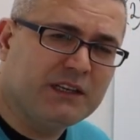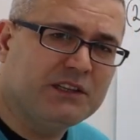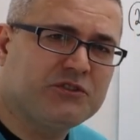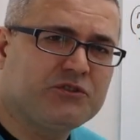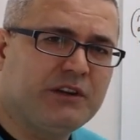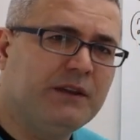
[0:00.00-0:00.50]

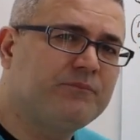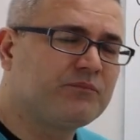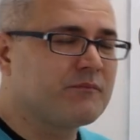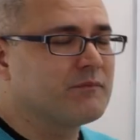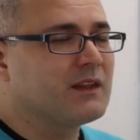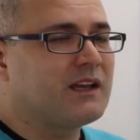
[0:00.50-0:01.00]
history?
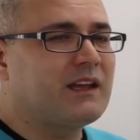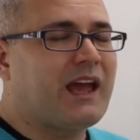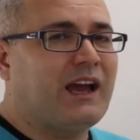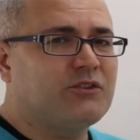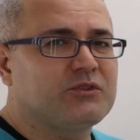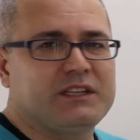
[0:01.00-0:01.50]

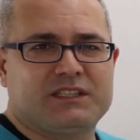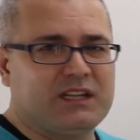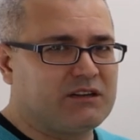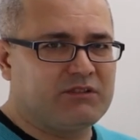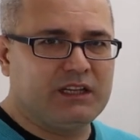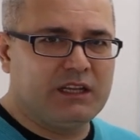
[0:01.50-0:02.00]
Actually, it's
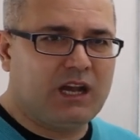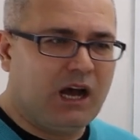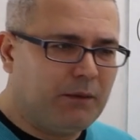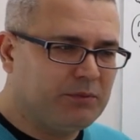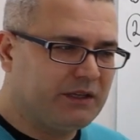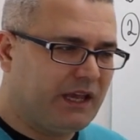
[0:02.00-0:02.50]
not really
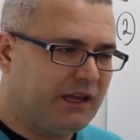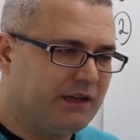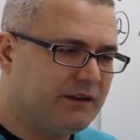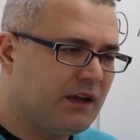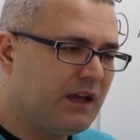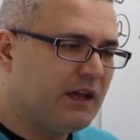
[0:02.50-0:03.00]

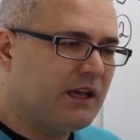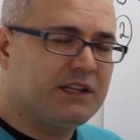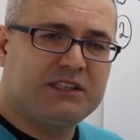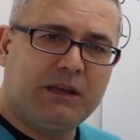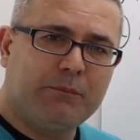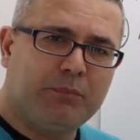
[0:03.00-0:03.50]
complicated.
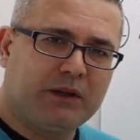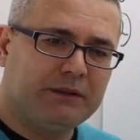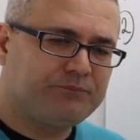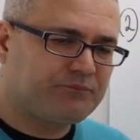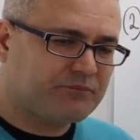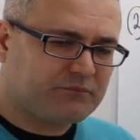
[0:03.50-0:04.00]
It's
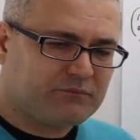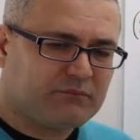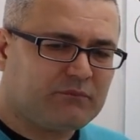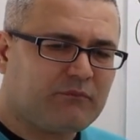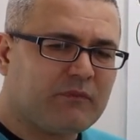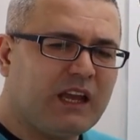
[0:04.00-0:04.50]
simple.
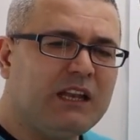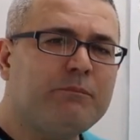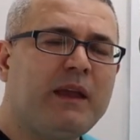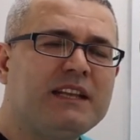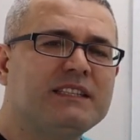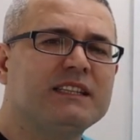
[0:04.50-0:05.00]
It
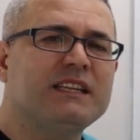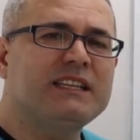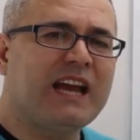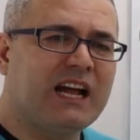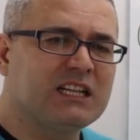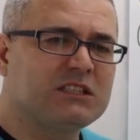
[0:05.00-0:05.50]
basically
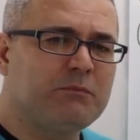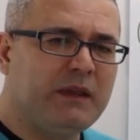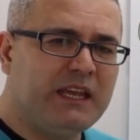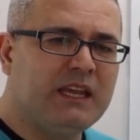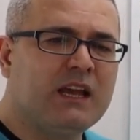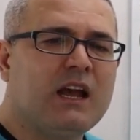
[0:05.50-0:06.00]
tells
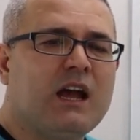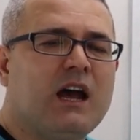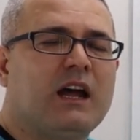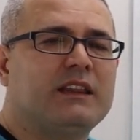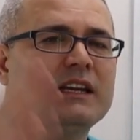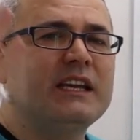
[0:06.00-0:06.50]
me
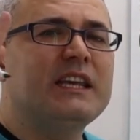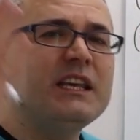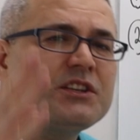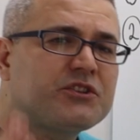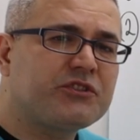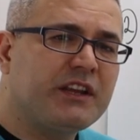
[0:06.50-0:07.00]
the
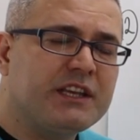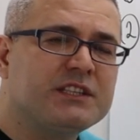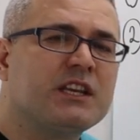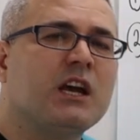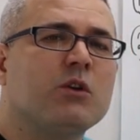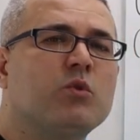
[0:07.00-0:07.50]

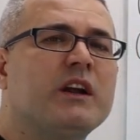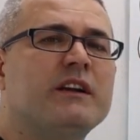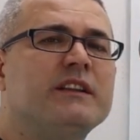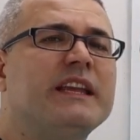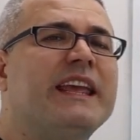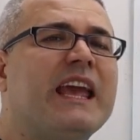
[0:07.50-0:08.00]
histories
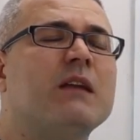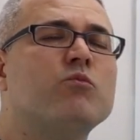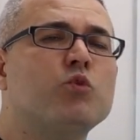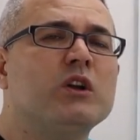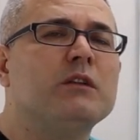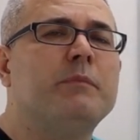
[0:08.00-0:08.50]
where the
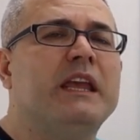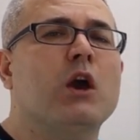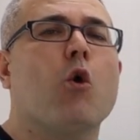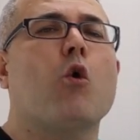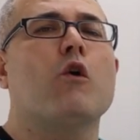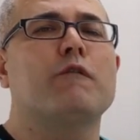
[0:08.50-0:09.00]
game will
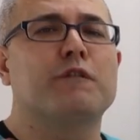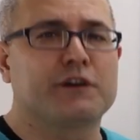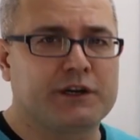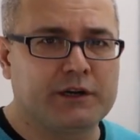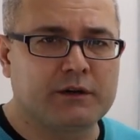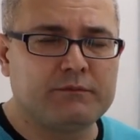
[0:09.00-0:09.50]
be
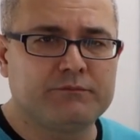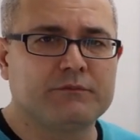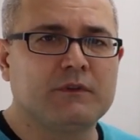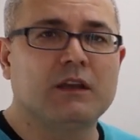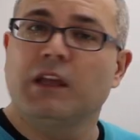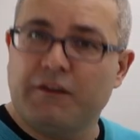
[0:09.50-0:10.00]
over,
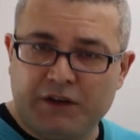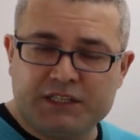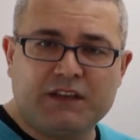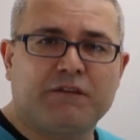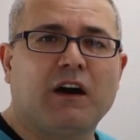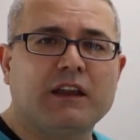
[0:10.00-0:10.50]
if it
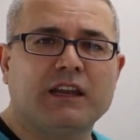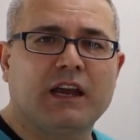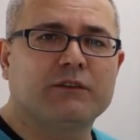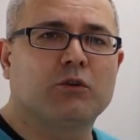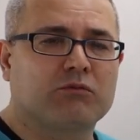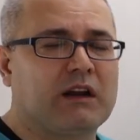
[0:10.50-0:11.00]
is a
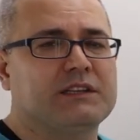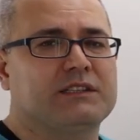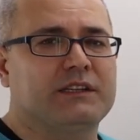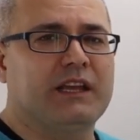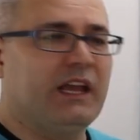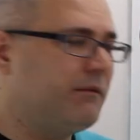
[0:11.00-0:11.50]
finite
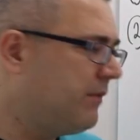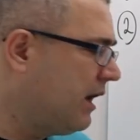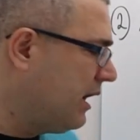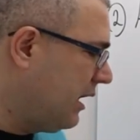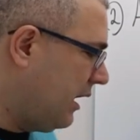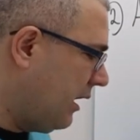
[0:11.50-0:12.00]
horizon game,
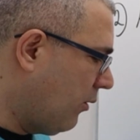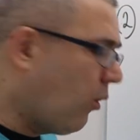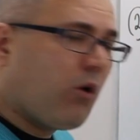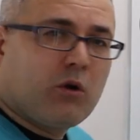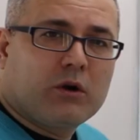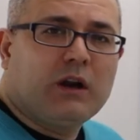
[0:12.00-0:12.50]

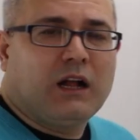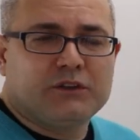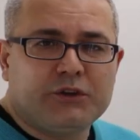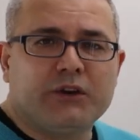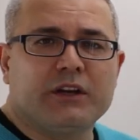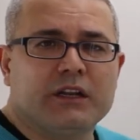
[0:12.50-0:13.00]
or
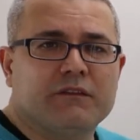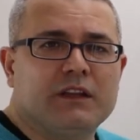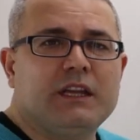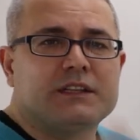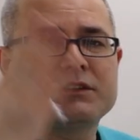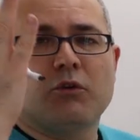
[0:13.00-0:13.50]

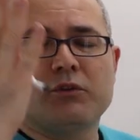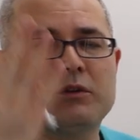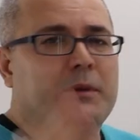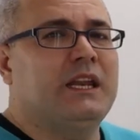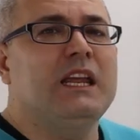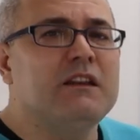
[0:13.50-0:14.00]
alternatively, it's going
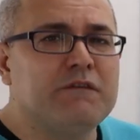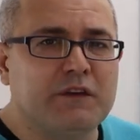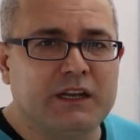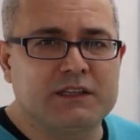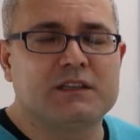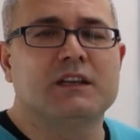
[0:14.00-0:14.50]
to be an
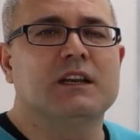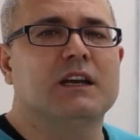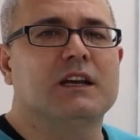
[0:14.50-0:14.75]
infinite